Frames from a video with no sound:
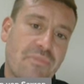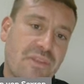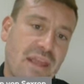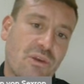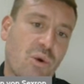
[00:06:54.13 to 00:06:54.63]

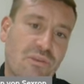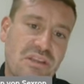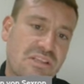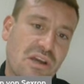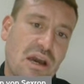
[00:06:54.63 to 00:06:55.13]
They caught
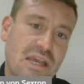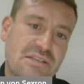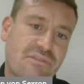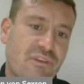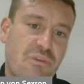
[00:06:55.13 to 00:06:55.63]
these
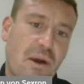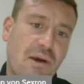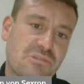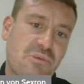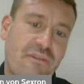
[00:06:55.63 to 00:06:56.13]
guys a few
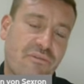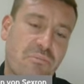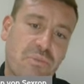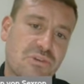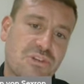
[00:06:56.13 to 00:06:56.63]
miles away
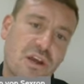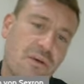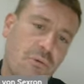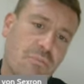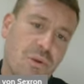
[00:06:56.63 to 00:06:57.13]
from
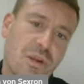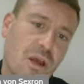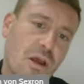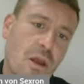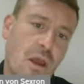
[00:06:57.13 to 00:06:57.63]

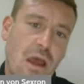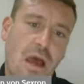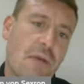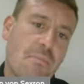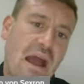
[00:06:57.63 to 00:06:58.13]
Bucha,
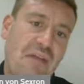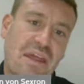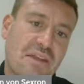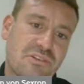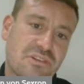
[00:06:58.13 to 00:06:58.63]
and
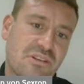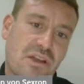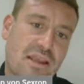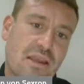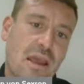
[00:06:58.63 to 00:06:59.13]
then just
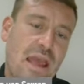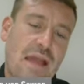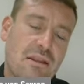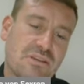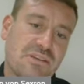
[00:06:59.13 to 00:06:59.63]
like
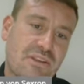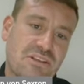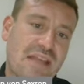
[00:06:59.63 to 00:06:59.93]
looks like they